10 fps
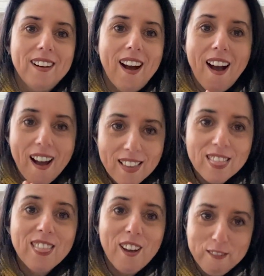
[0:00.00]
I
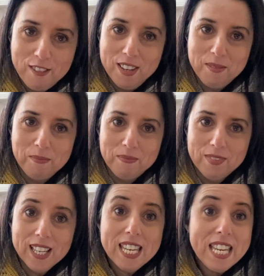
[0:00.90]
love him.
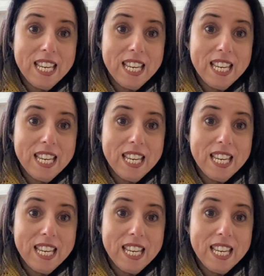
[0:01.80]
Like,